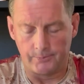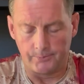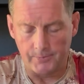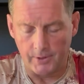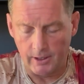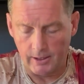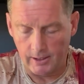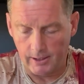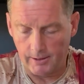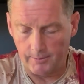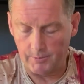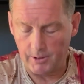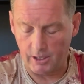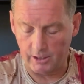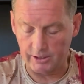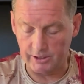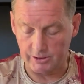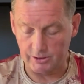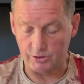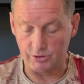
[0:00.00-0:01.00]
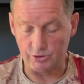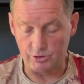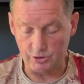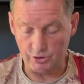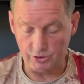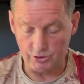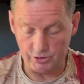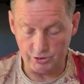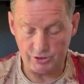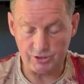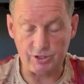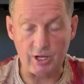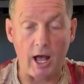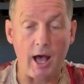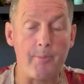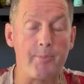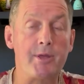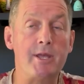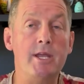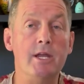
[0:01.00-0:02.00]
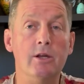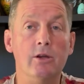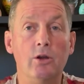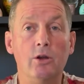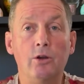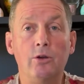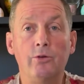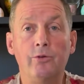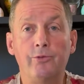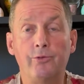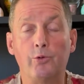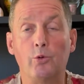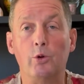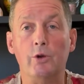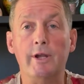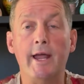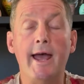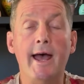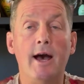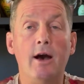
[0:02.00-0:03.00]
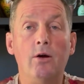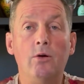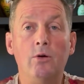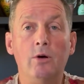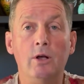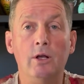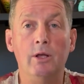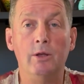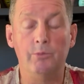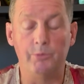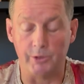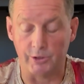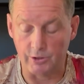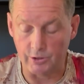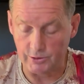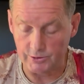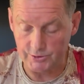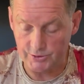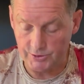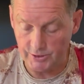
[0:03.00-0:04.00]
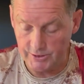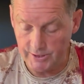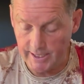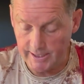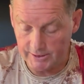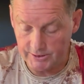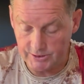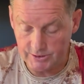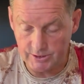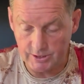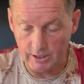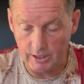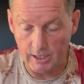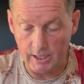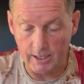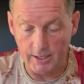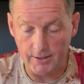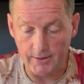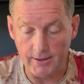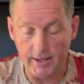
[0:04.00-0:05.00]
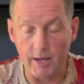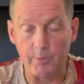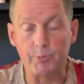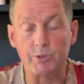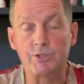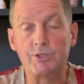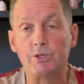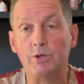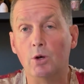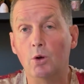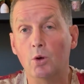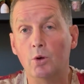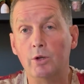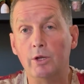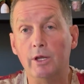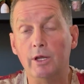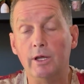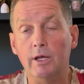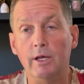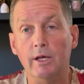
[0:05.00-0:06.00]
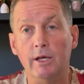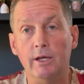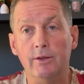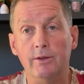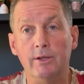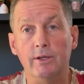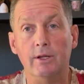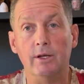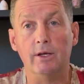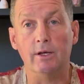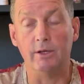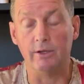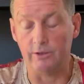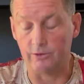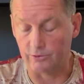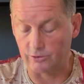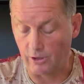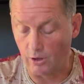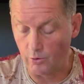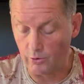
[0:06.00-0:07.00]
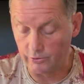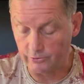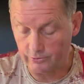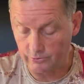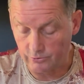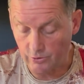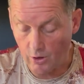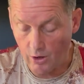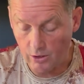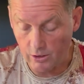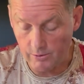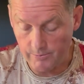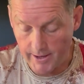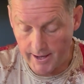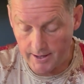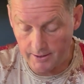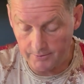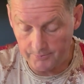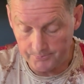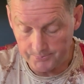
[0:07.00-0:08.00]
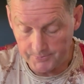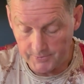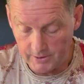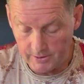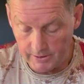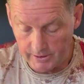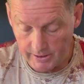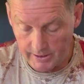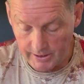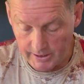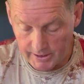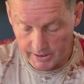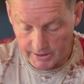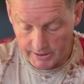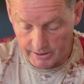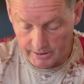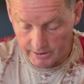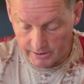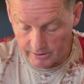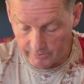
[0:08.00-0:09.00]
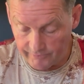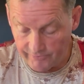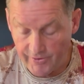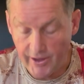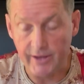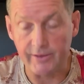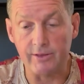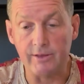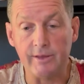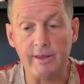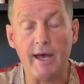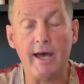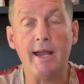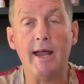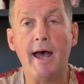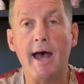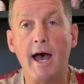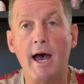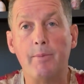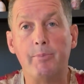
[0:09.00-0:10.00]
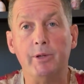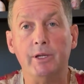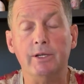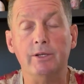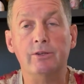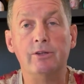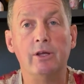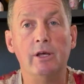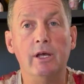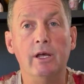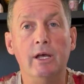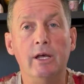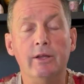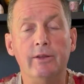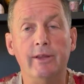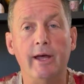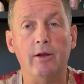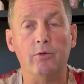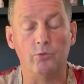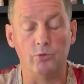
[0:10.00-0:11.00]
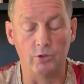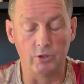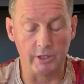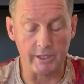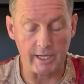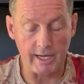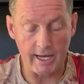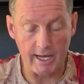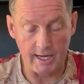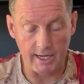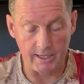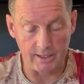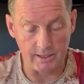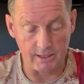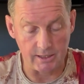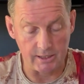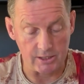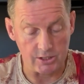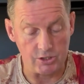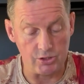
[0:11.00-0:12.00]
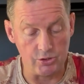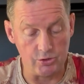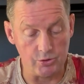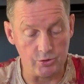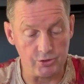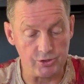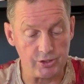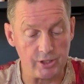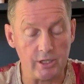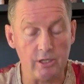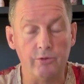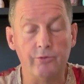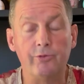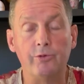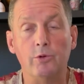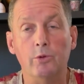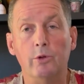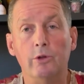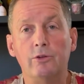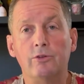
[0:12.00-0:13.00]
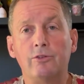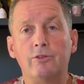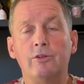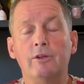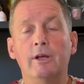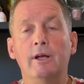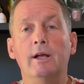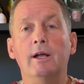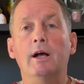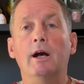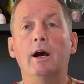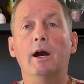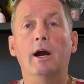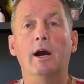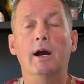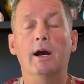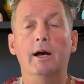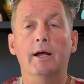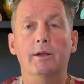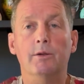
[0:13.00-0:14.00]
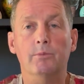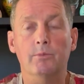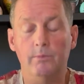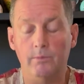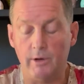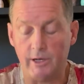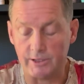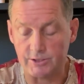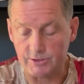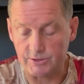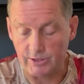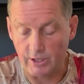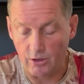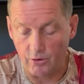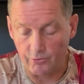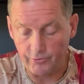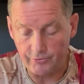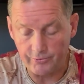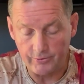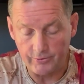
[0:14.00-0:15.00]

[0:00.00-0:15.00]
I'm going to stop here for now, because the next episode is going to talk about an event that happened that really had a huge influence on myself,